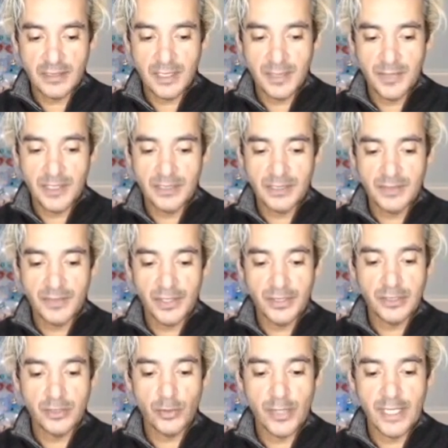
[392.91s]
That means it's a very
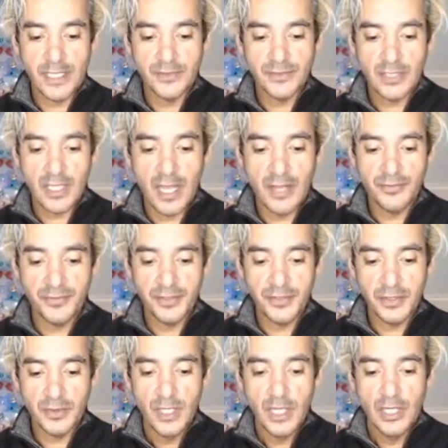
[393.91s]
creative time for
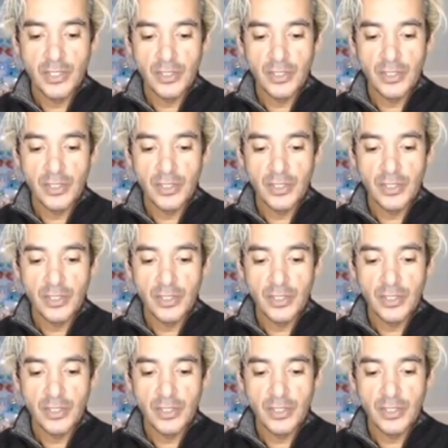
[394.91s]
you.